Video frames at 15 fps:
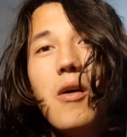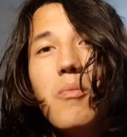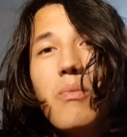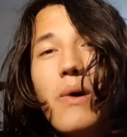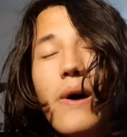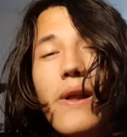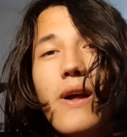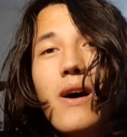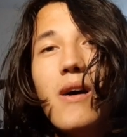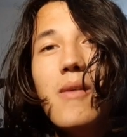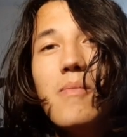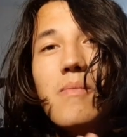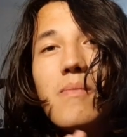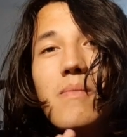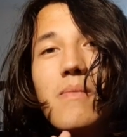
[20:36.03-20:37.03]
But
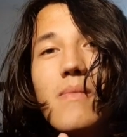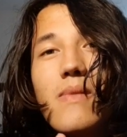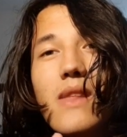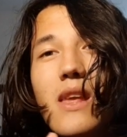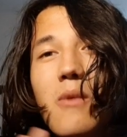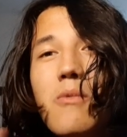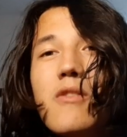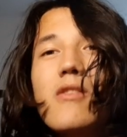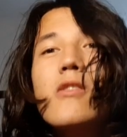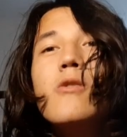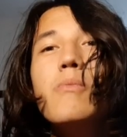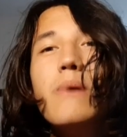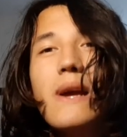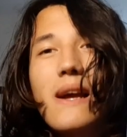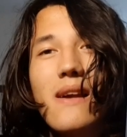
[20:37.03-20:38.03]
it was
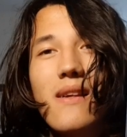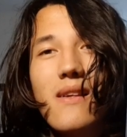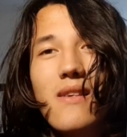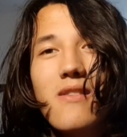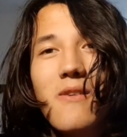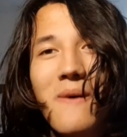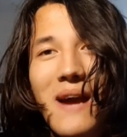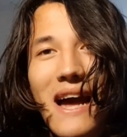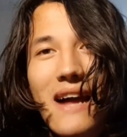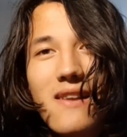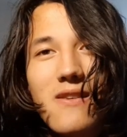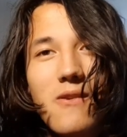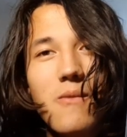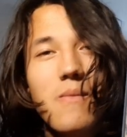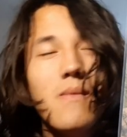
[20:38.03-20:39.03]
looping, so I had to.